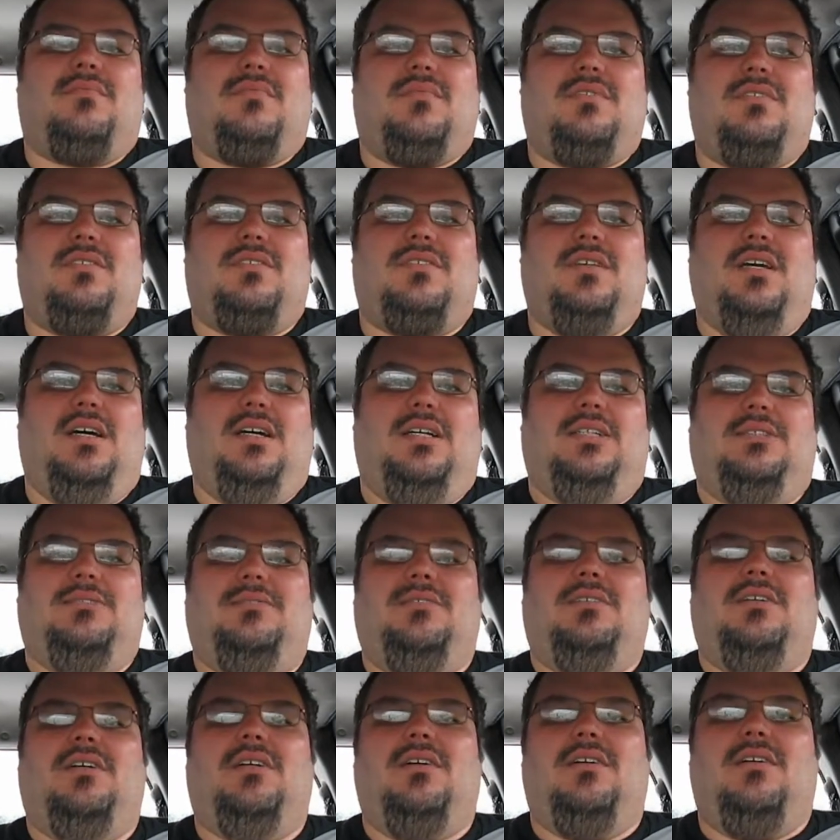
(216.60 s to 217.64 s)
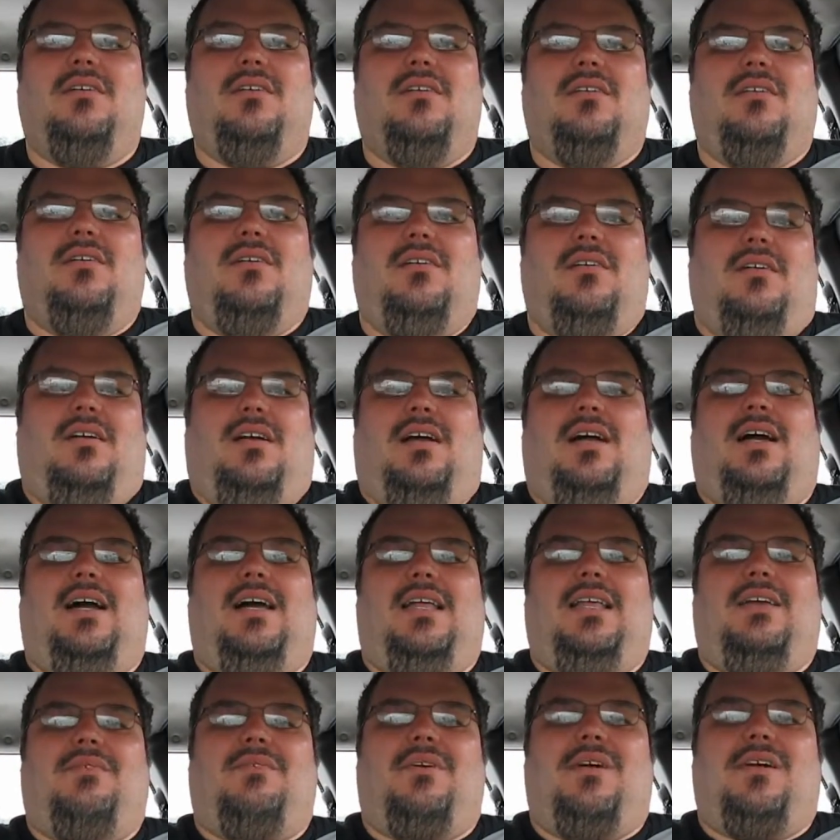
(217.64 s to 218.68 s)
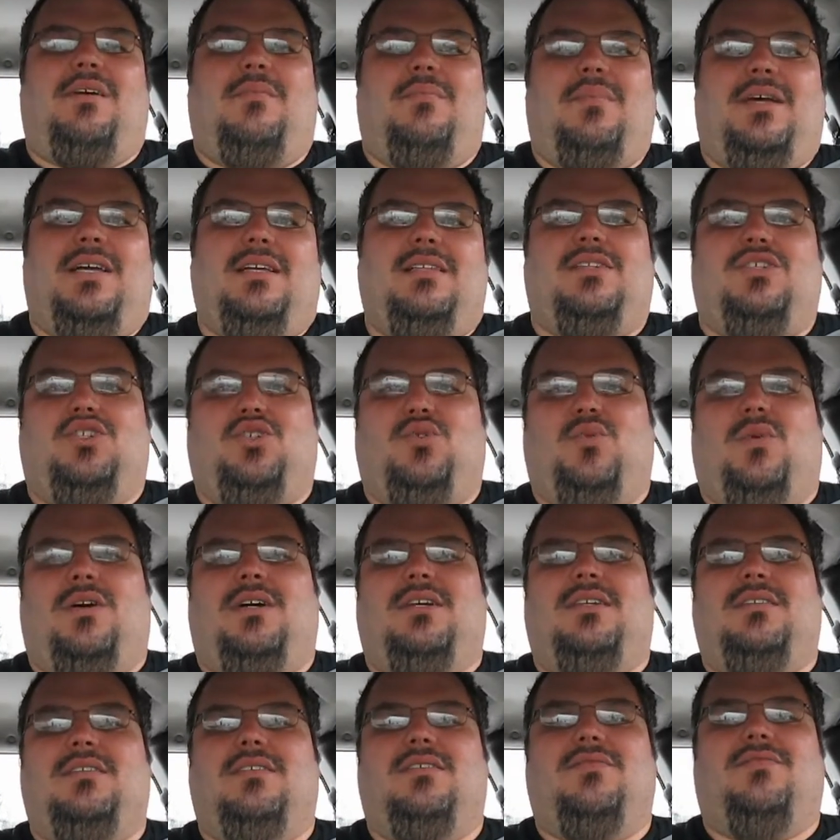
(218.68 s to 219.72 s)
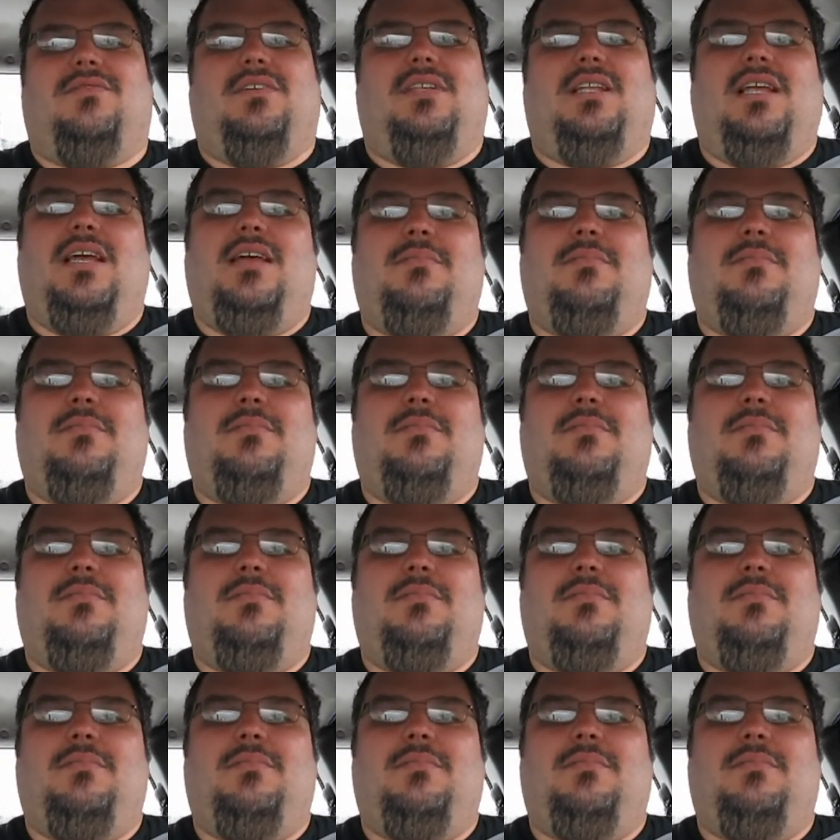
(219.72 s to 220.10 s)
So, I highly recommend the Schwann's filet